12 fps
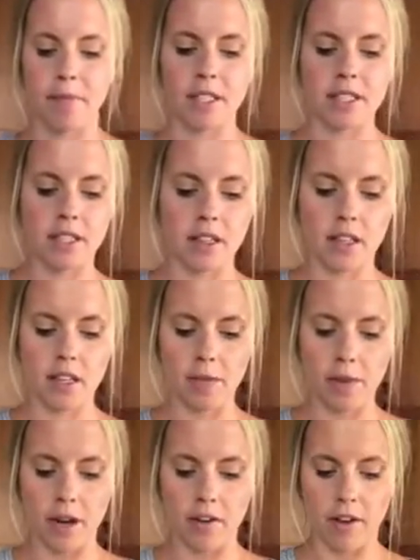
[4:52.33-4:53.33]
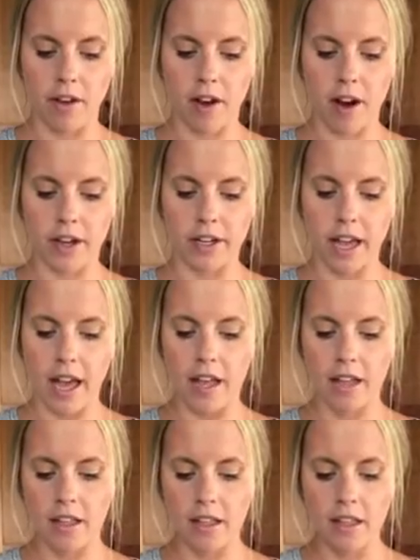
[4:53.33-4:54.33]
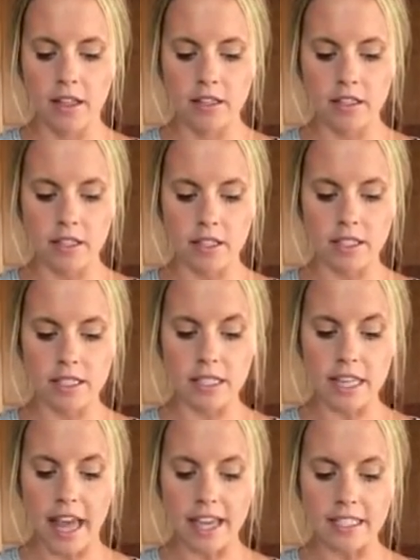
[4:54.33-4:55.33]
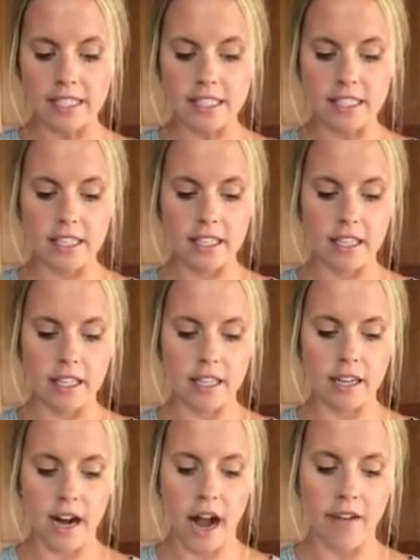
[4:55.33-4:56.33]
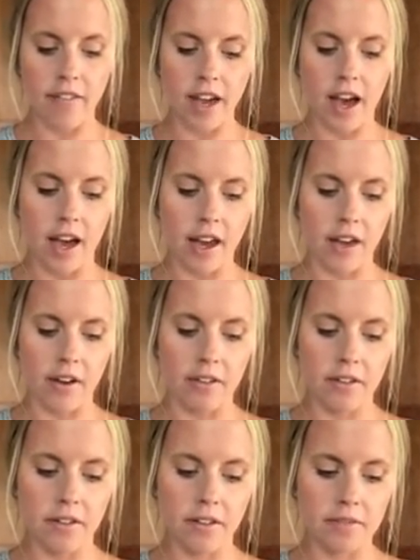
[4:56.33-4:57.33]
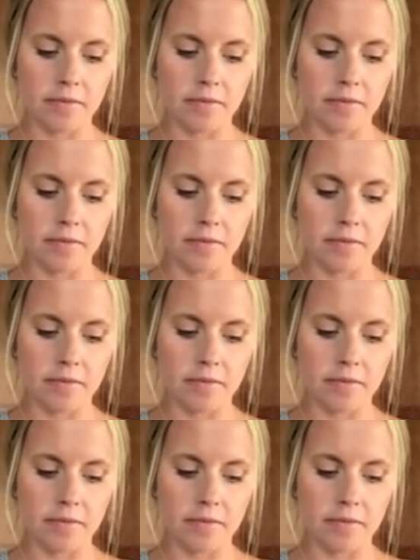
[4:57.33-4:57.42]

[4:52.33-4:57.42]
but it's a little bit hard yet. So just slice your avocado